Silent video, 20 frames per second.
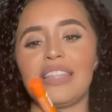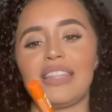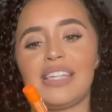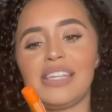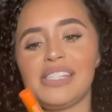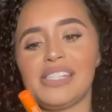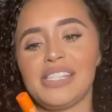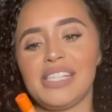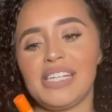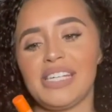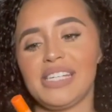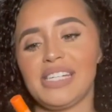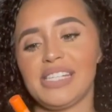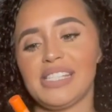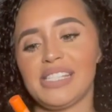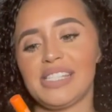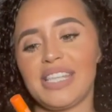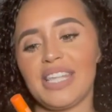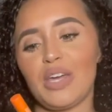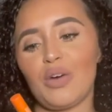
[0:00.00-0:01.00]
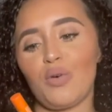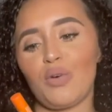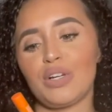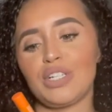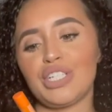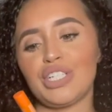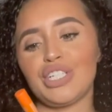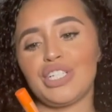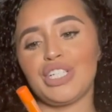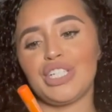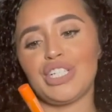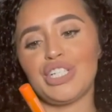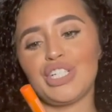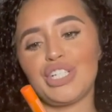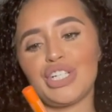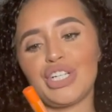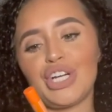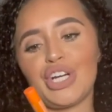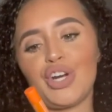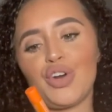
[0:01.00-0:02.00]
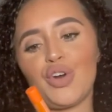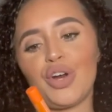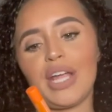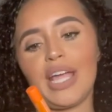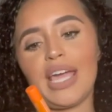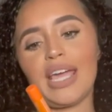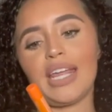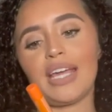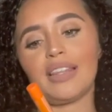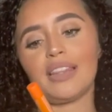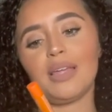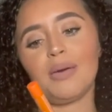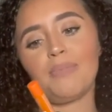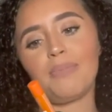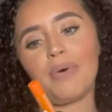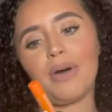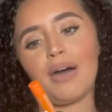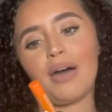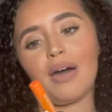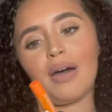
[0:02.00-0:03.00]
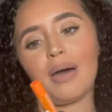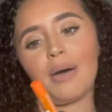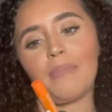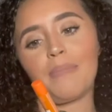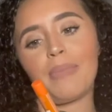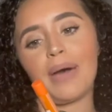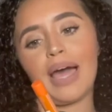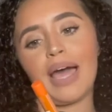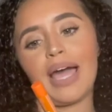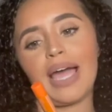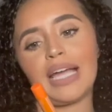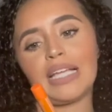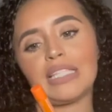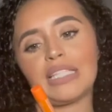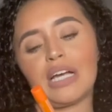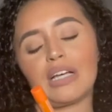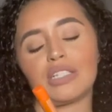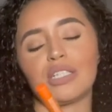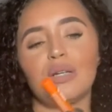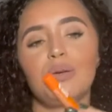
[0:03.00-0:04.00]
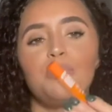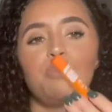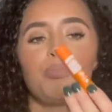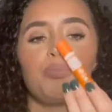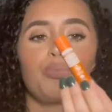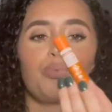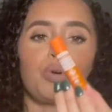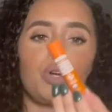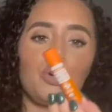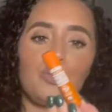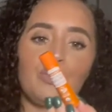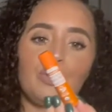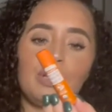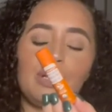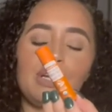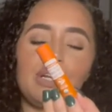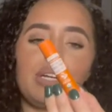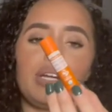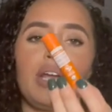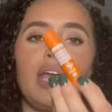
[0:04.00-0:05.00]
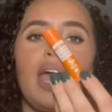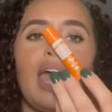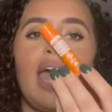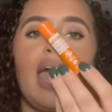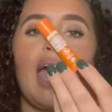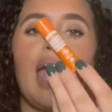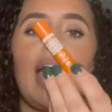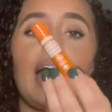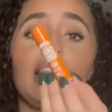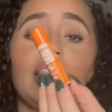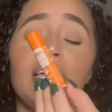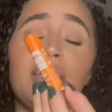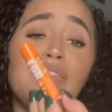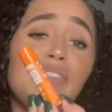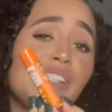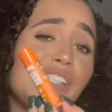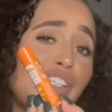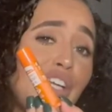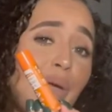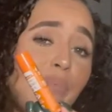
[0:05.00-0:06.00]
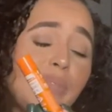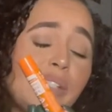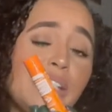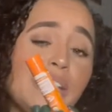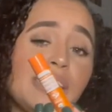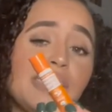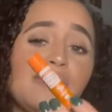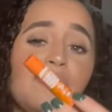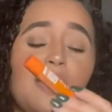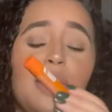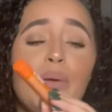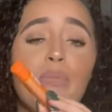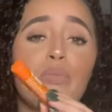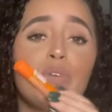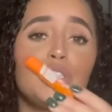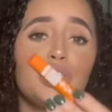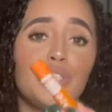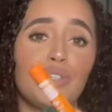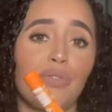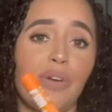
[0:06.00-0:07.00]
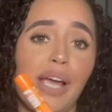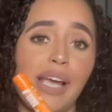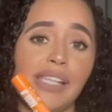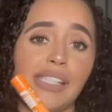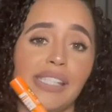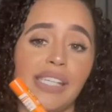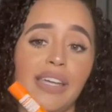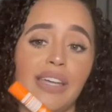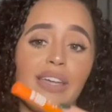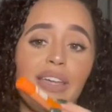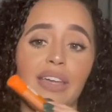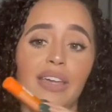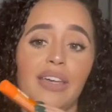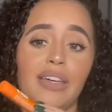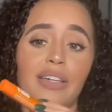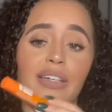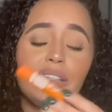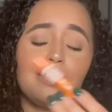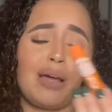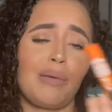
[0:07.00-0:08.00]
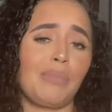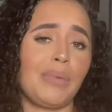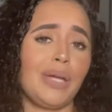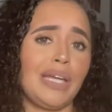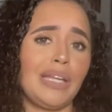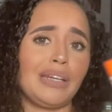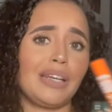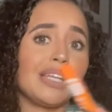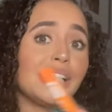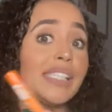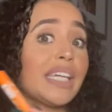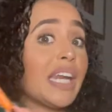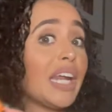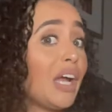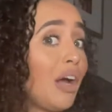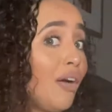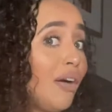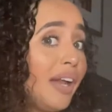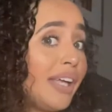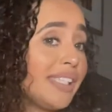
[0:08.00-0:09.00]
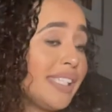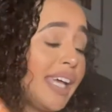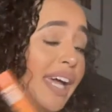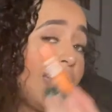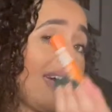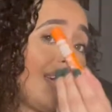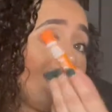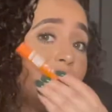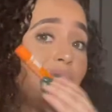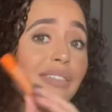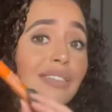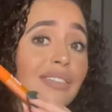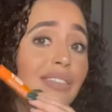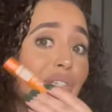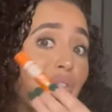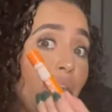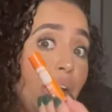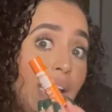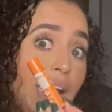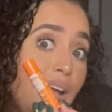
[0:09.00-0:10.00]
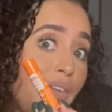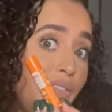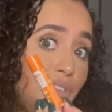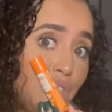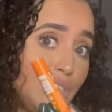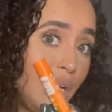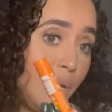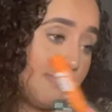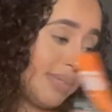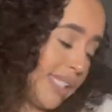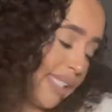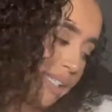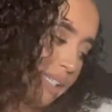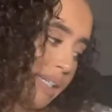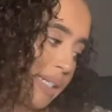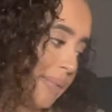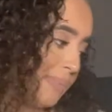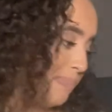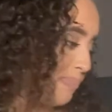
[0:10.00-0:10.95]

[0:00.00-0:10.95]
This is the Orange Ginger Organic Lip Balm by Dr. Bronner. I love this chapstick. It's very moisturizing and I mean, it's getting cold outside. You gotta have your chapstick.